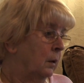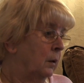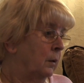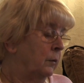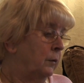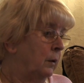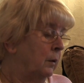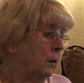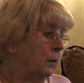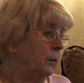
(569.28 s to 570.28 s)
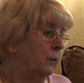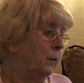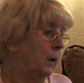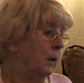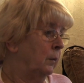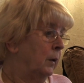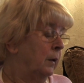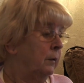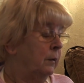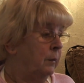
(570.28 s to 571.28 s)
a steel girder frame
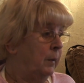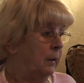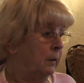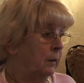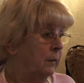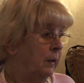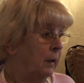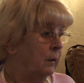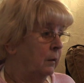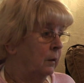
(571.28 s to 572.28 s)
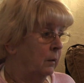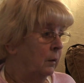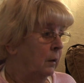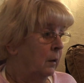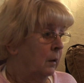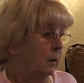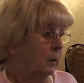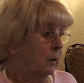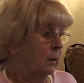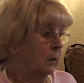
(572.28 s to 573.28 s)
with cement and sand on a
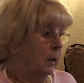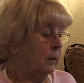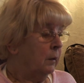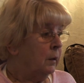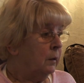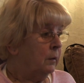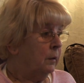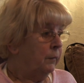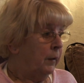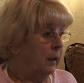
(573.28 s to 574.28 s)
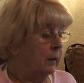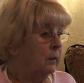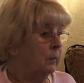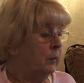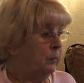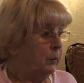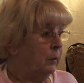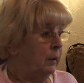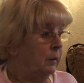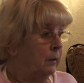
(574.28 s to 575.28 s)
aggregate of that was
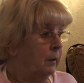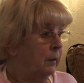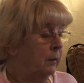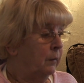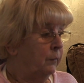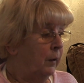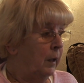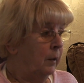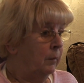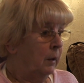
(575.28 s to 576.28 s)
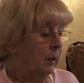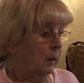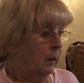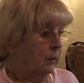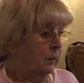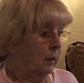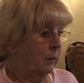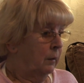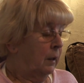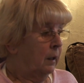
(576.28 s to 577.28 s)
put into the frame.
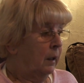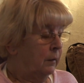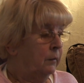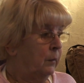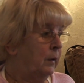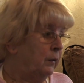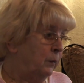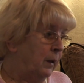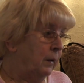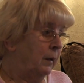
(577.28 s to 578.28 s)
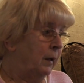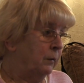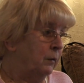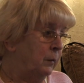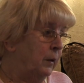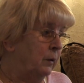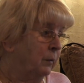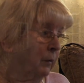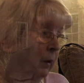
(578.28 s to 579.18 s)
So that's why the houses went up